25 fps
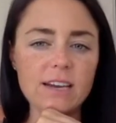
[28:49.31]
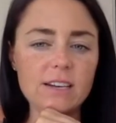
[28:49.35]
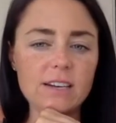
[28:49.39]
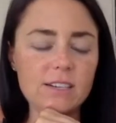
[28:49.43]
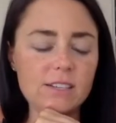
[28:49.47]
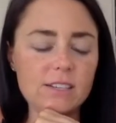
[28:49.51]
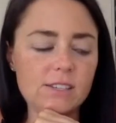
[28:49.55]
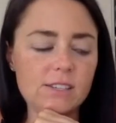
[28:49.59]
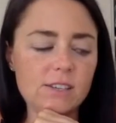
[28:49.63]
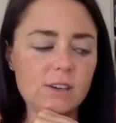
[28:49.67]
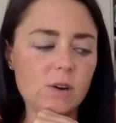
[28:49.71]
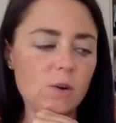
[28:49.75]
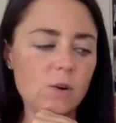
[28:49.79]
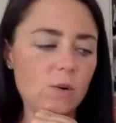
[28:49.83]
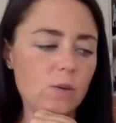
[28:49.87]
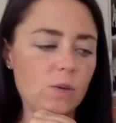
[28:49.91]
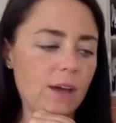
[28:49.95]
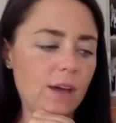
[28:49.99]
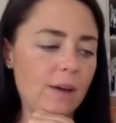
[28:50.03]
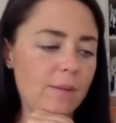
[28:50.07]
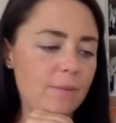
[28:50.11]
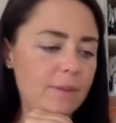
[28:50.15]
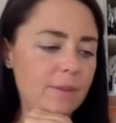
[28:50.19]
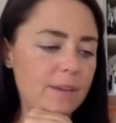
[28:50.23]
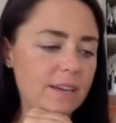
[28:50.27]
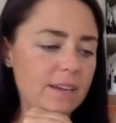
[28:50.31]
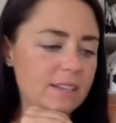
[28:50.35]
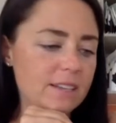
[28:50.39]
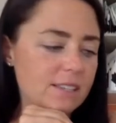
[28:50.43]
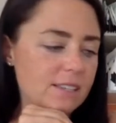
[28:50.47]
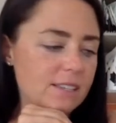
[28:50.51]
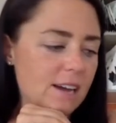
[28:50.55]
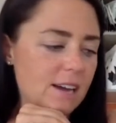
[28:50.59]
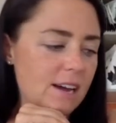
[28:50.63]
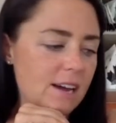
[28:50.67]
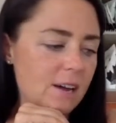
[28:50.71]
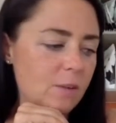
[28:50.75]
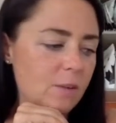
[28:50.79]
So that means
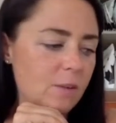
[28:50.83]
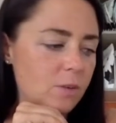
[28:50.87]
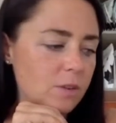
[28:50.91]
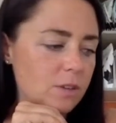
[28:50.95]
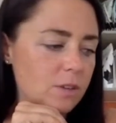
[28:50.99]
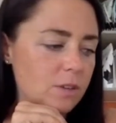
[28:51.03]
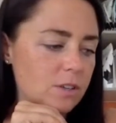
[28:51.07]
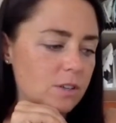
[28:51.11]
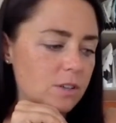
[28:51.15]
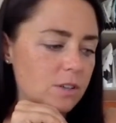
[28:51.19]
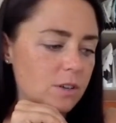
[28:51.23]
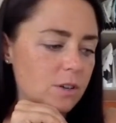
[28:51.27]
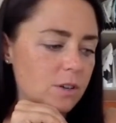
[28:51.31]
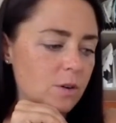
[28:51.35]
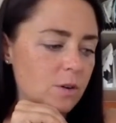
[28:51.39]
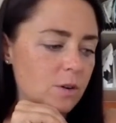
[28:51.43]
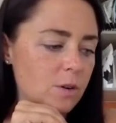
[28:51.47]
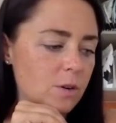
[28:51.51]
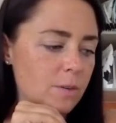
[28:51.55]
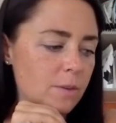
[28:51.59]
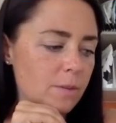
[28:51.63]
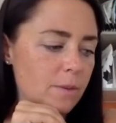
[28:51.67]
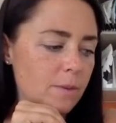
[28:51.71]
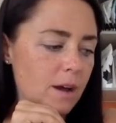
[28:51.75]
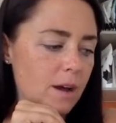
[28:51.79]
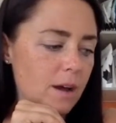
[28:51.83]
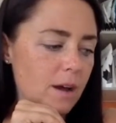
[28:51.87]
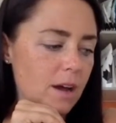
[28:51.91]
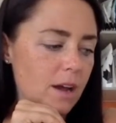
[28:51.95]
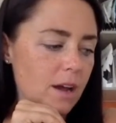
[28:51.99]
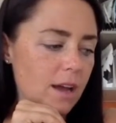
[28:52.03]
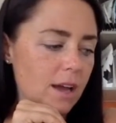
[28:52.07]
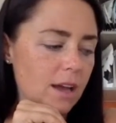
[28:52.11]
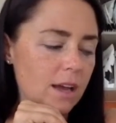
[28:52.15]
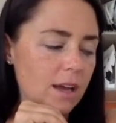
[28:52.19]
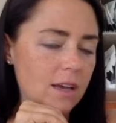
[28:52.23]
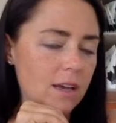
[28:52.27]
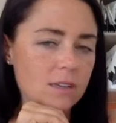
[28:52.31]
I will do
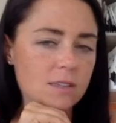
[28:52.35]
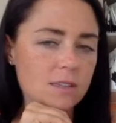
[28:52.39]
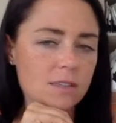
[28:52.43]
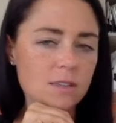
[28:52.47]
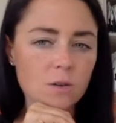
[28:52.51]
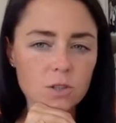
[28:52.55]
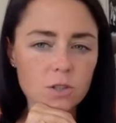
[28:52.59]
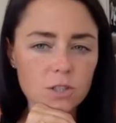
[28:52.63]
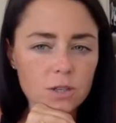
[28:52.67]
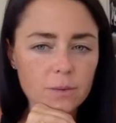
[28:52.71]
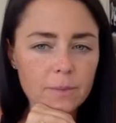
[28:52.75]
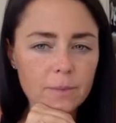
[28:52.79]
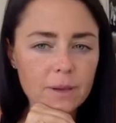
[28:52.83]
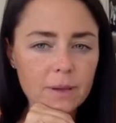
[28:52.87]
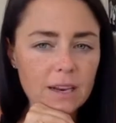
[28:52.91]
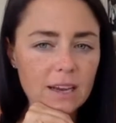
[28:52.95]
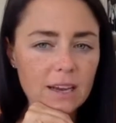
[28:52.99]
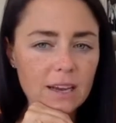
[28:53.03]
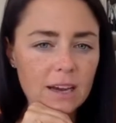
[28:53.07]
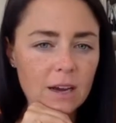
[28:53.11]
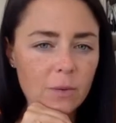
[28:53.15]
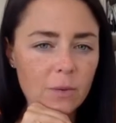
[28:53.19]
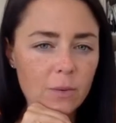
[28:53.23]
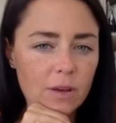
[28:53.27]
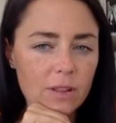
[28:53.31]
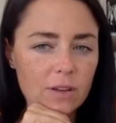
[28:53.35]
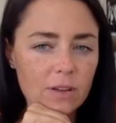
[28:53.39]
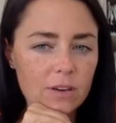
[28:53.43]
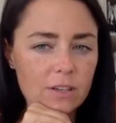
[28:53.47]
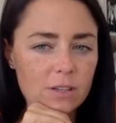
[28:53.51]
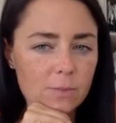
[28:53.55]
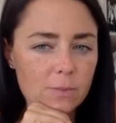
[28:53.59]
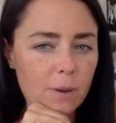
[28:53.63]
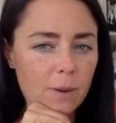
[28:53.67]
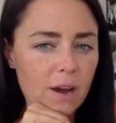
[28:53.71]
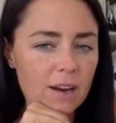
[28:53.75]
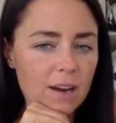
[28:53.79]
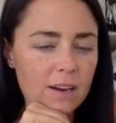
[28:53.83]
my social media, whether it's
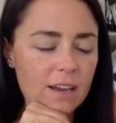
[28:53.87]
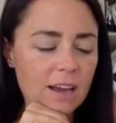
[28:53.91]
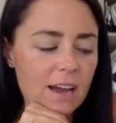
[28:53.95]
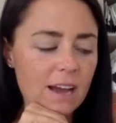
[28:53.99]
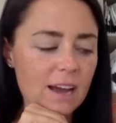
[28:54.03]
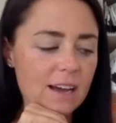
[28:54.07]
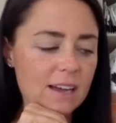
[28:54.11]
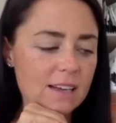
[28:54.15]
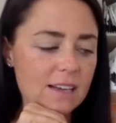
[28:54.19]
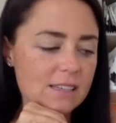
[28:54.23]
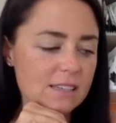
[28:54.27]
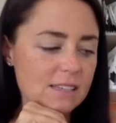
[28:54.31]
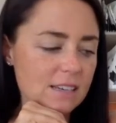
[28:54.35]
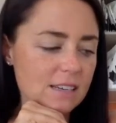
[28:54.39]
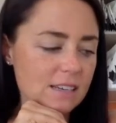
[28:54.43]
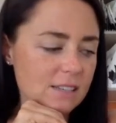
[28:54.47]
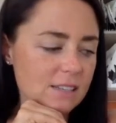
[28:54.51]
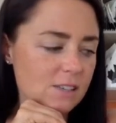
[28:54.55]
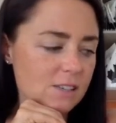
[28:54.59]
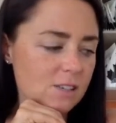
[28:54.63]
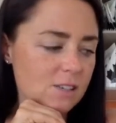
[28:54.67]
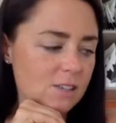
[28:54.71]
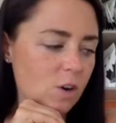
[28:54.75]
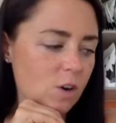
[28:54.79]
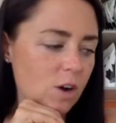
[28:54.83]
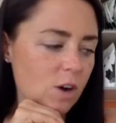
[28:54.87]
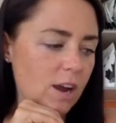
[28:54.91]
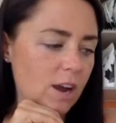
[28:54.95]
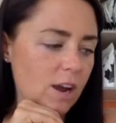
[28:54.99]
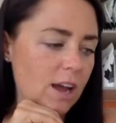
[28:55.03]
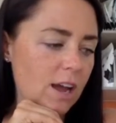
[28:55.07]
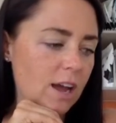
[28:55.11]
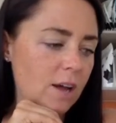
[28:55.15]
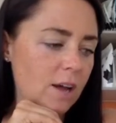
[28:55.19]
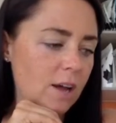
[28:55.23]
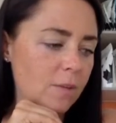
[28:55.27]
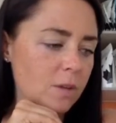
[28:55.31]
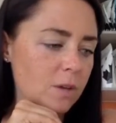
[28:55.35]
podcasts,
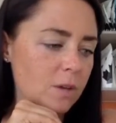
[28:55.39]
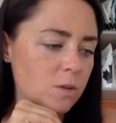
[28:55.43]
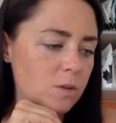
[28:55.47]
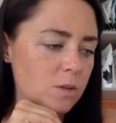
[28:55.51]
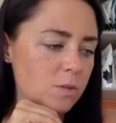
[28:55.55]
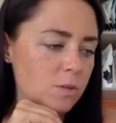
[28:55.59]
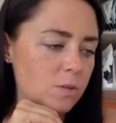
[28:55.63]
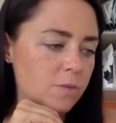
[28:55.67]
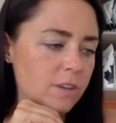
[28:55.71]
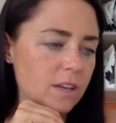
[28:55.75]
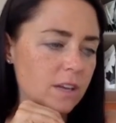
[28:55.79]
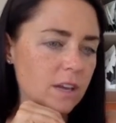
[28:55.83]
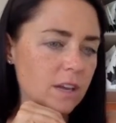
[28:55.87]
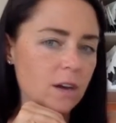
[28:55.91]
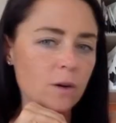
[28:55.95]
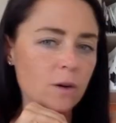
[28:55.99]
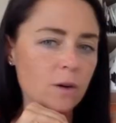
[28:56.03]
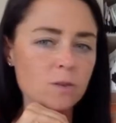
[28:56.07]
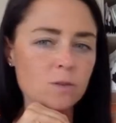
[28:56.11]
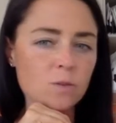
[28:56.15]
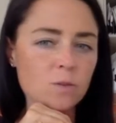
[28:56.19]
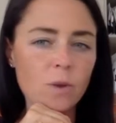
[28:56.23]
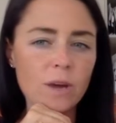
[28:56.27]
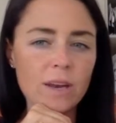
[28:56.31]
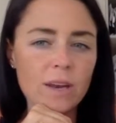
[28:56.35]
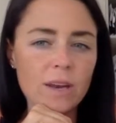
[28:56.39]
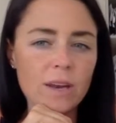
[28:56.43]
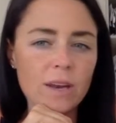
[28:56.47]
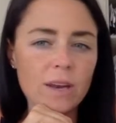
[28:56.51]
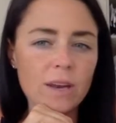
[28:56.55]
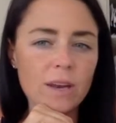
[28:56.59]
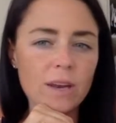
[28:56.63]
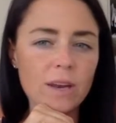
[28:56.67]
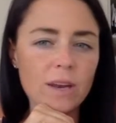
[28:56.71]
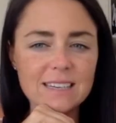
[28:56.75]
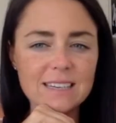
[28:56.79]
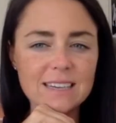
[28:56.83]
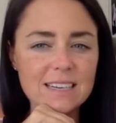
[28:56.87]
Instagram, YouTube videos, what
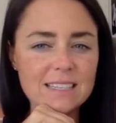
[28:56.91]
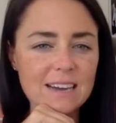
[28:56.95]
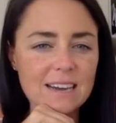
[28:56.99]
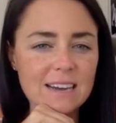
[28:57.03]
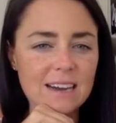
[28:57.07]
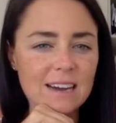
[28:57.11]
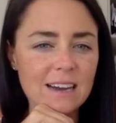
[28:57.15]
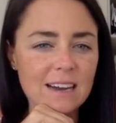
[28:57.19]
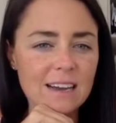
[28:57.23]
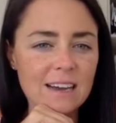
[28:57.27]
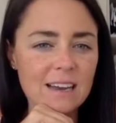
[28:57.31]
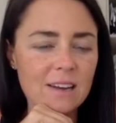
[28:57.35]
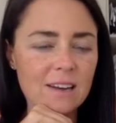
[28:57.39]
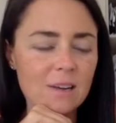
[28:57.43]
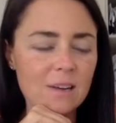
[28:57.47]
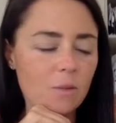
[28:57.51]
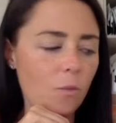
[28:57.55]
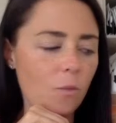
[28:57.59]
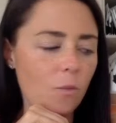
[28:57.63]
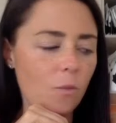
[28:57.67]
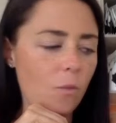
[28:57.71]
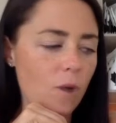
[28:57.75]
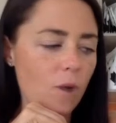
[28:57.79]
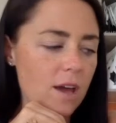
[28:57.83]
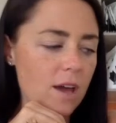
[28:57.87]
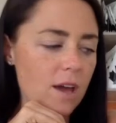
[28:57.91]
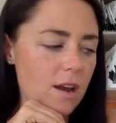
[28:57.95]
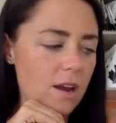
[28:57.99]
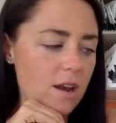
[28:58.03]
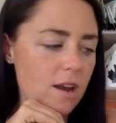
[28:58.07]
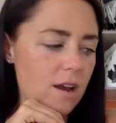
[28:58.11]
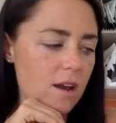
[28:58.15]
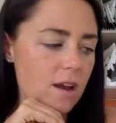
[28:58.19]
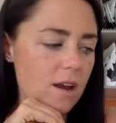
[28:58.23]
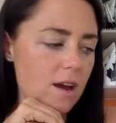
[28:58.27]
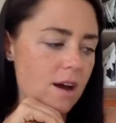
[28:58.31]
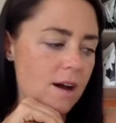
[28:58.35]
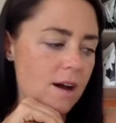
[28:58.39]
needs to get done,
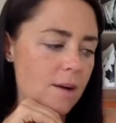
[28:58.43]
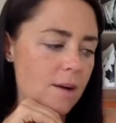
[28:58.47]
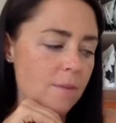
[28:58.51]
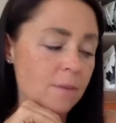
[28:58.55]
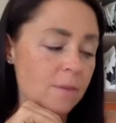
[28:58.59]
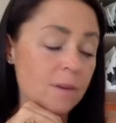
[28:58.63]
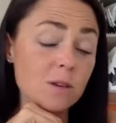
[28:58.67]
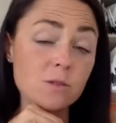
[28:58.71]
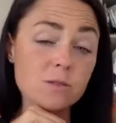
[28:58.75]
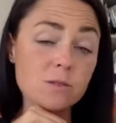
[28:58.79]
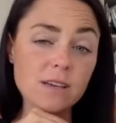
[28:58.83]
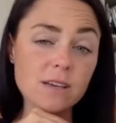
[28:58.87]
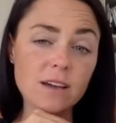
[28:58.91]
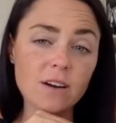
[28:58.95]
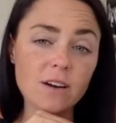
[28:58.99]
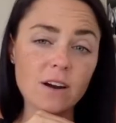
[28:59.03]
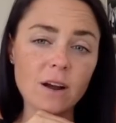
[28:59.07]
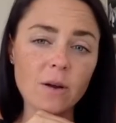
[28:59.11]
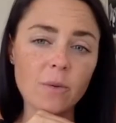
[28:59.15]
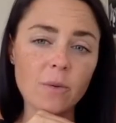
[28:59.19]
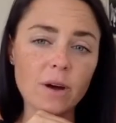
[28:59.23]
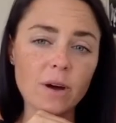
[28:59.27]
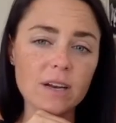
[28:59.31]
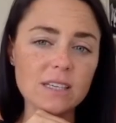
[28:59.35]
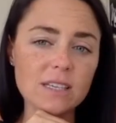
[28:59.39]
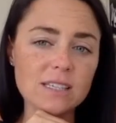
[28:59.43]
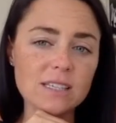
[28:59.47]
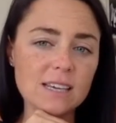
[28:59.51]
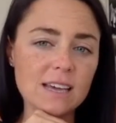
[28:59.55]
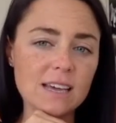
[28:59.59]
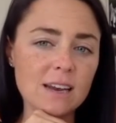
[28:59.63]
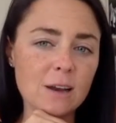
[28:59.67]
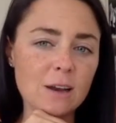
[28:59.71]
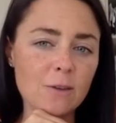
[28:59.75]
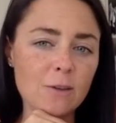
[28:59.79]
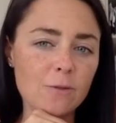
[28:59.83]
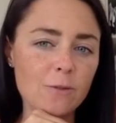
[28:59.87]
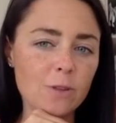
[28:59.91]
what newsletter I want to
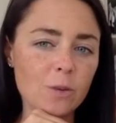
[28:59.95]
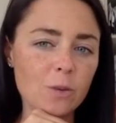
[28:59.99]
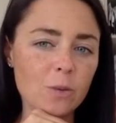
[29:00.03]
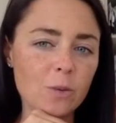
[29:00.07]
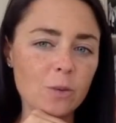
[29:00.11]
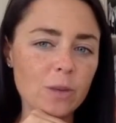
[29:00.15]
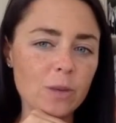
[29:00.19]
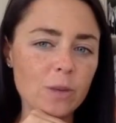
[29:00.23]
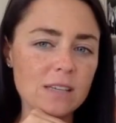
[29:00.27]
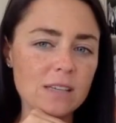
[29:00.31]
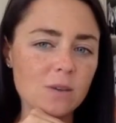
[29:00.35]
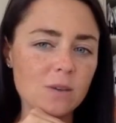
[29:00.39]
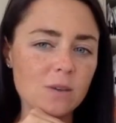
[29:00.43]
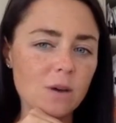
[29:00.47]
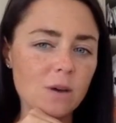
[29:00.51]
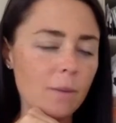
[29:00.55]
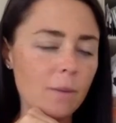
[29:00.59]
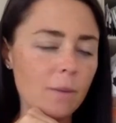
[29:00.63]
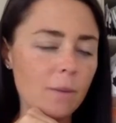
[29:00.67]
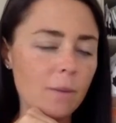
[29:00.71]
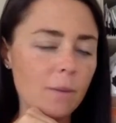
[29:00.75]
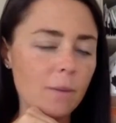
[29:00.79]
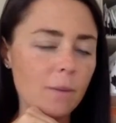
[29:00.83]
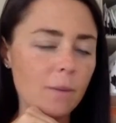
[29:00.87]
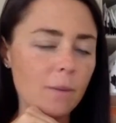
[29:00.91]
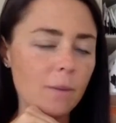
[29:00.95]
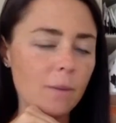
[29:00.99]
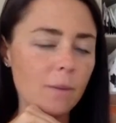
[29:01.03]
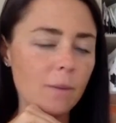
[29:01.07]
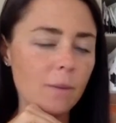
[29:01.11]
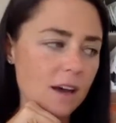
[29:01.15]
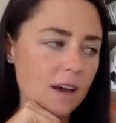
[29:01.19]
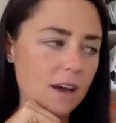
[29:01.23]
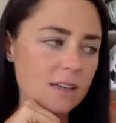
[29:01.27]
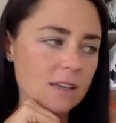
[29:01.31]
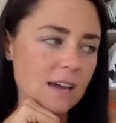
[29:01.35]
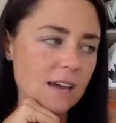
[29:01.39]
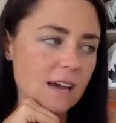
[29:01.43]
send out for the week. So all my
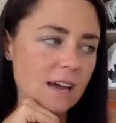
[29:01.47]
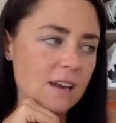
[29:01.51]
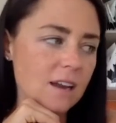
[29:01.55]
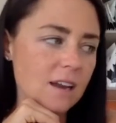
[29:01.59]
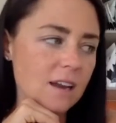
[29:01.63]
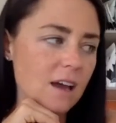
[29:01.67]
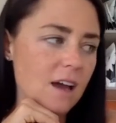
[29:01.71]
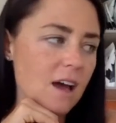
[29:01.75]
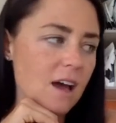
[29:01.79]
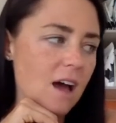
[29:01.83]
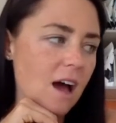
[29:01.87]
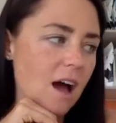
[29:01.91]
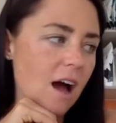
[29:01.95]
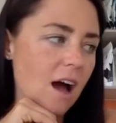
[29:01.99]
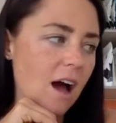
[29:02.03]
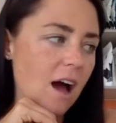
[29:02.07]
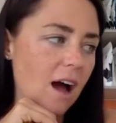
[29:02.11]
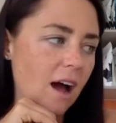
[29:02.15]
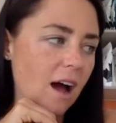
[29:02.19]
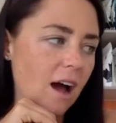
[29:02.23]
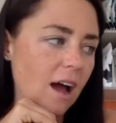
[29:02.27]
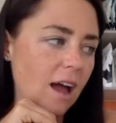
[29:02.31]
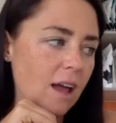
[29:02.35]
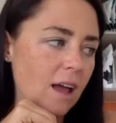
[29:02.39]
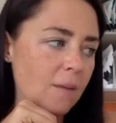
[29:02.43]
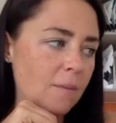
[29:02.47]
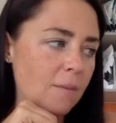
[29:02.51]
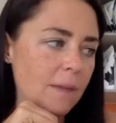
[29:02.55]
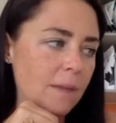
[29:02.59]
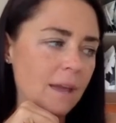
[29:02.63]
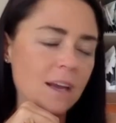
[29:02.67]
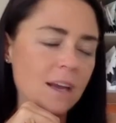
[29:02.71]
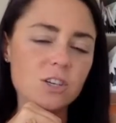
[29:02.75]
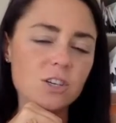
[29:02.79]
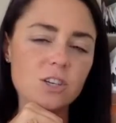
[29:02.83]
business content, I make